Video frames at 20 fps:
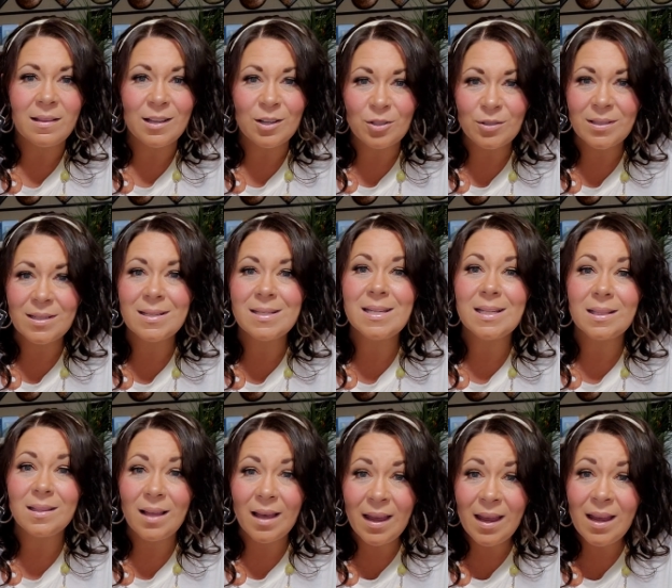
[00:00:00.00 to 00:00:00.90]
There's a
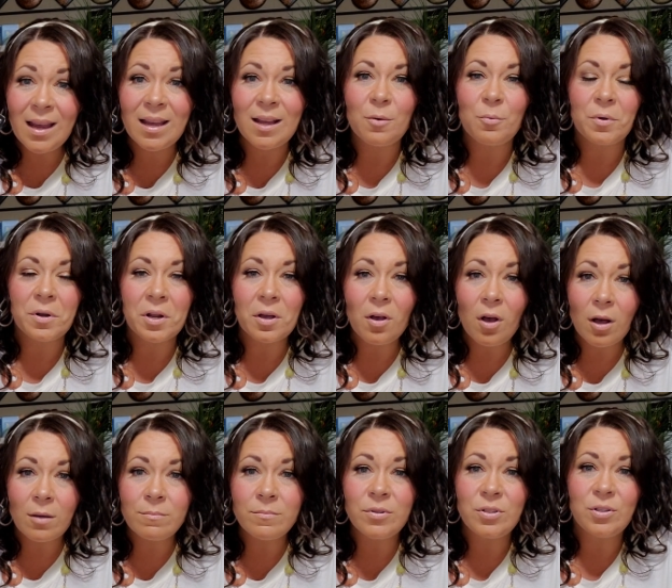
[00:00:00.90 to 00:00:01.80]
delay when it
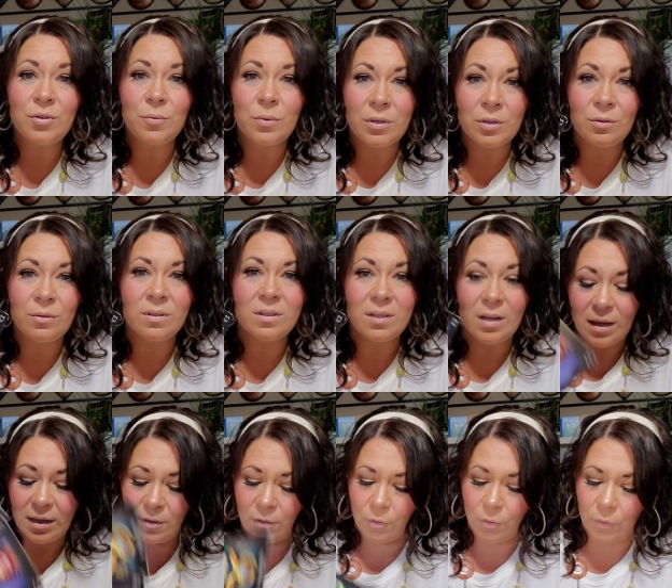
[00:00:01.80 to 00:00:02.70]
comes to a new
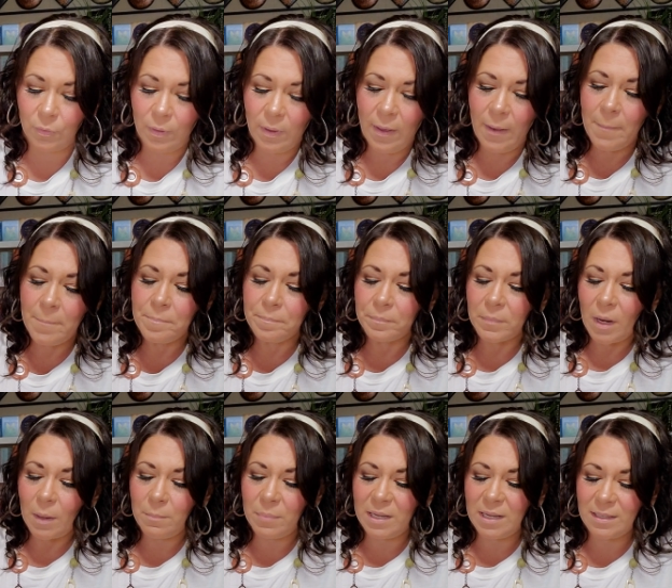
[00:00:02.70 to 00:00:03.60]
cycle
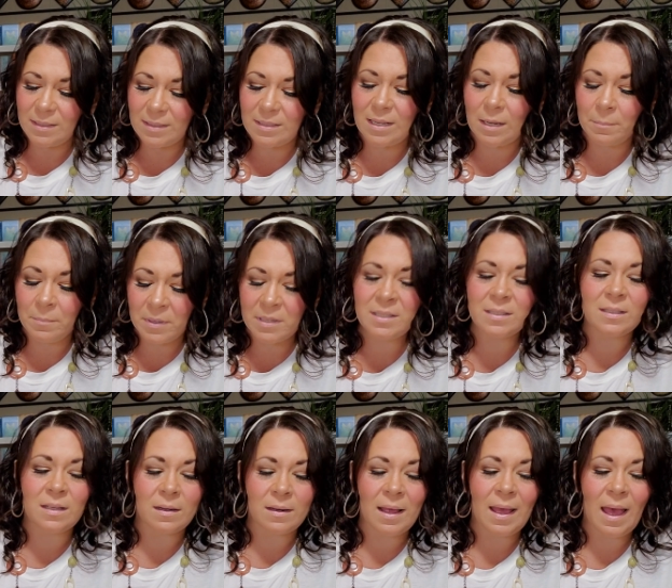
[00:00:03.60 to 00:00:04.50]
because somebody's
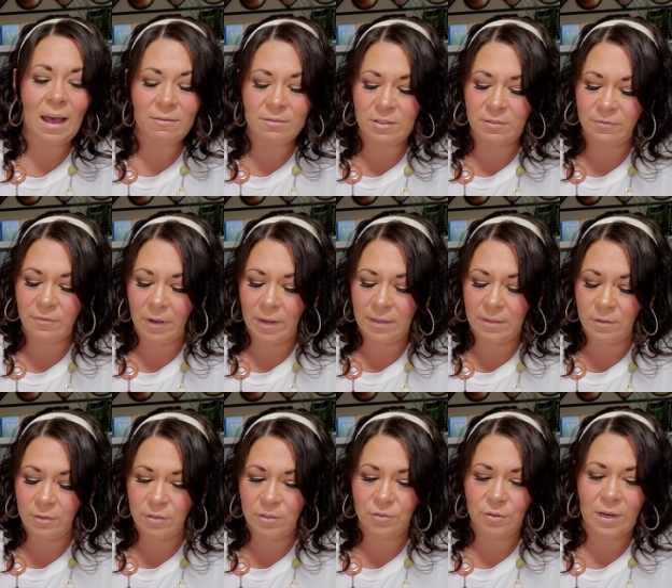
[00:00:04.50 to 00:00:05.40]
going to have to find
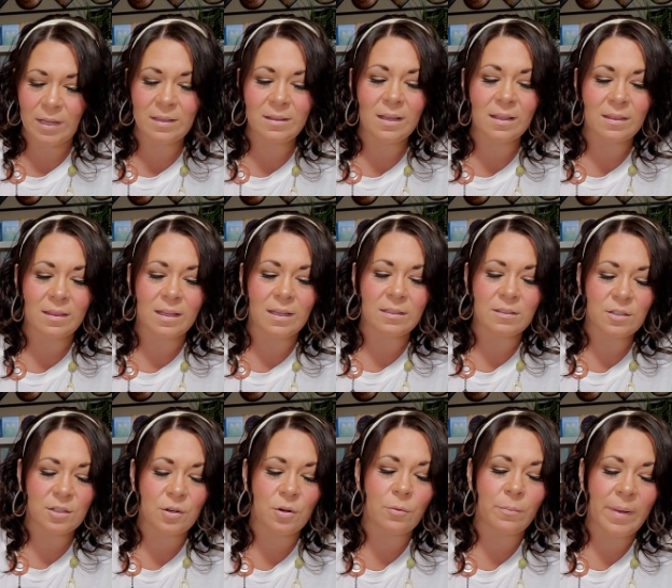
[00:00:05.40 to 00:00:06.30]
their strength, I think,
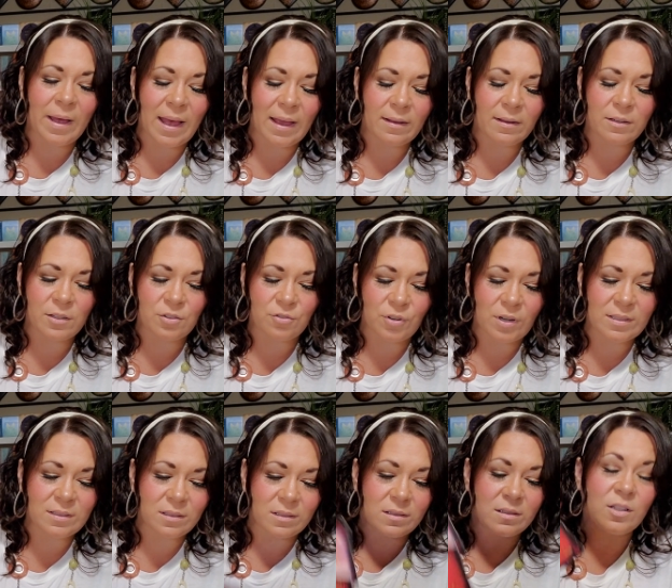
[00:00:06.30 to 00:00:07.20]
to go back and
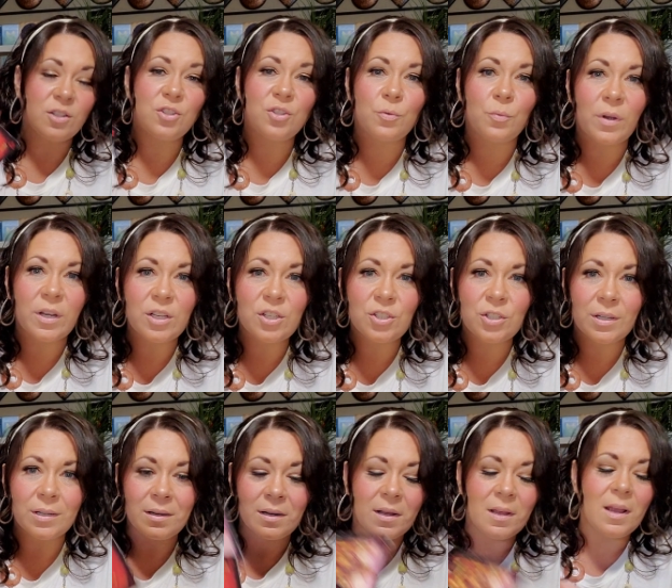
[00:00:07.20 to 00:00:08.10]
address the
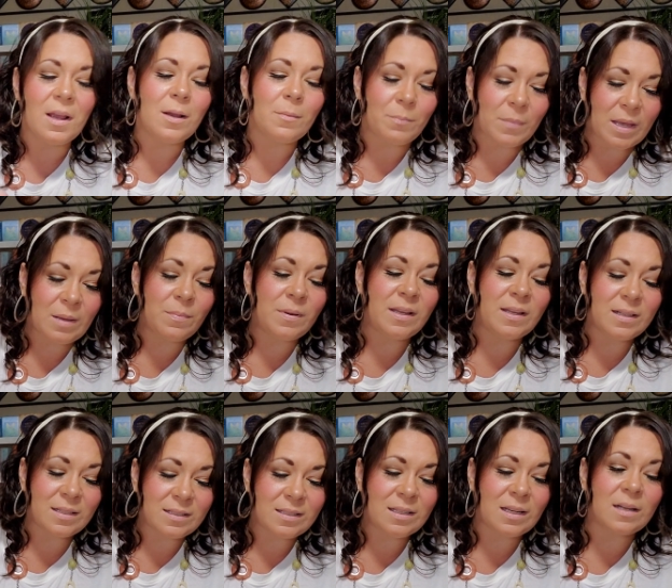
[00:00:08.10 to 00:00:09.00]
situation. Maybe it
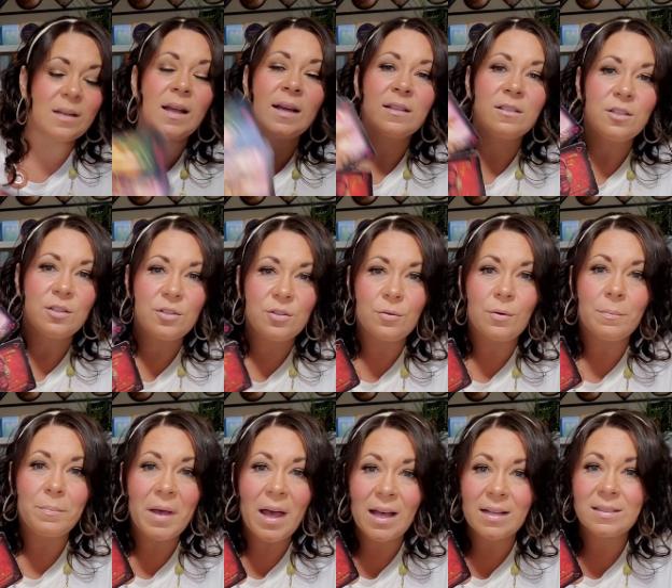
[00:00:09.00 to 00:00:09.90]
is connected to a
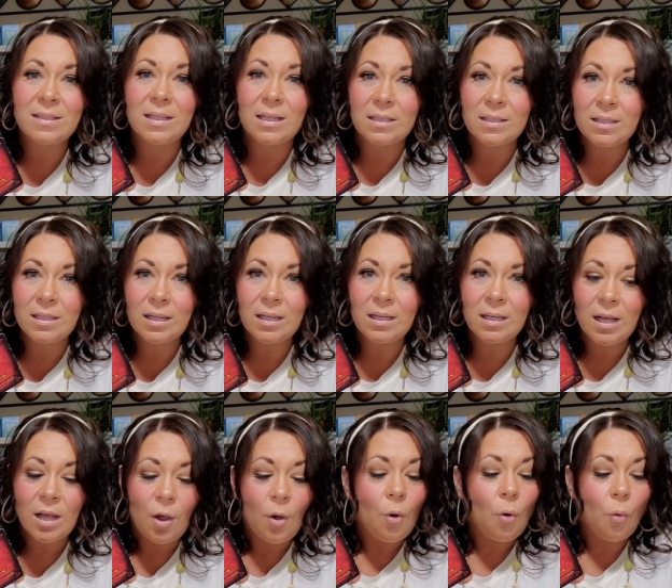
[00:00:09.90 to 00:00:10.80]
past ending
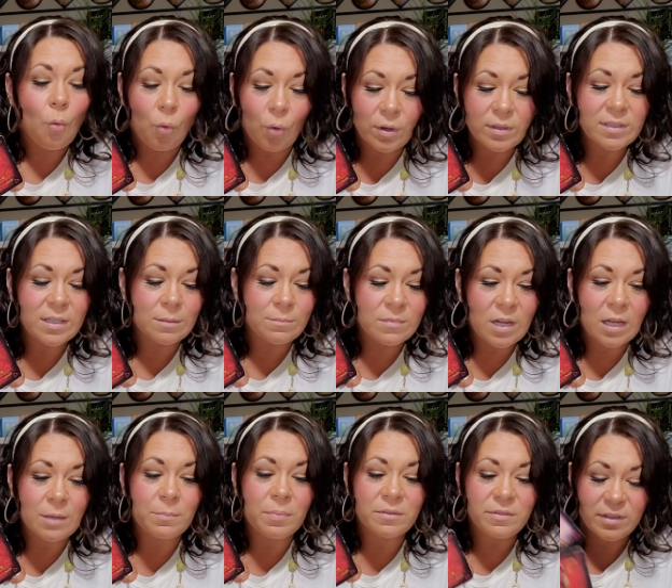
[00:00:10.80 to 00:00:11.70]
or some
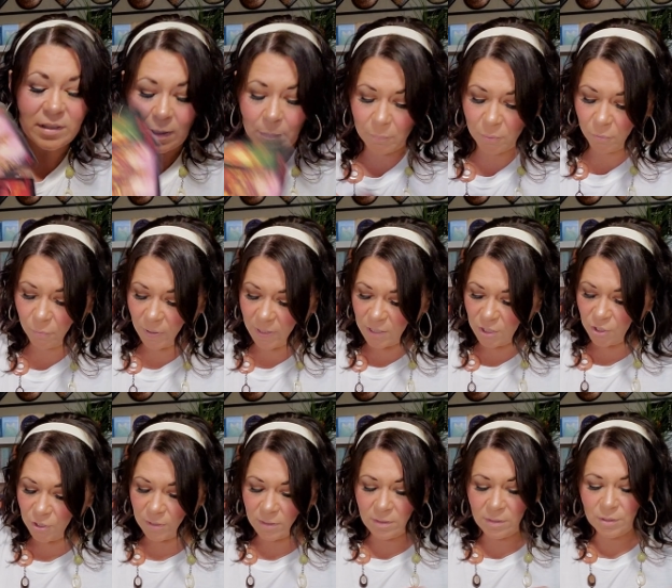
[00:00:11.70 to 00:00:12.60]
type of
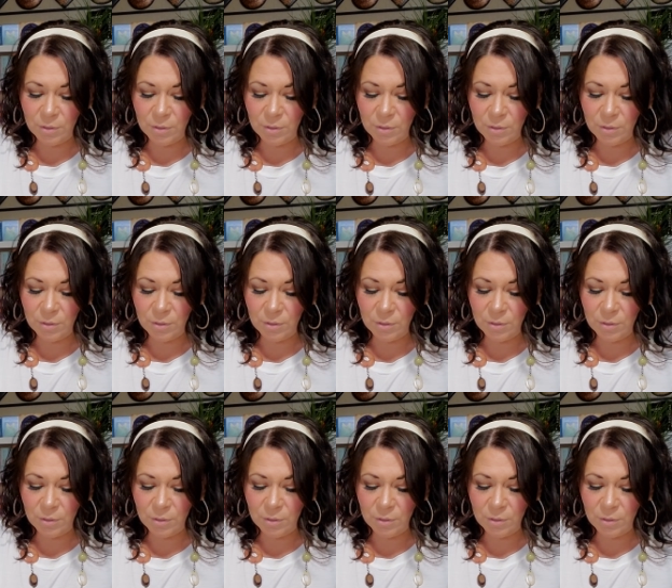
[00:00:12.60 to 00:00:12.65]
separation.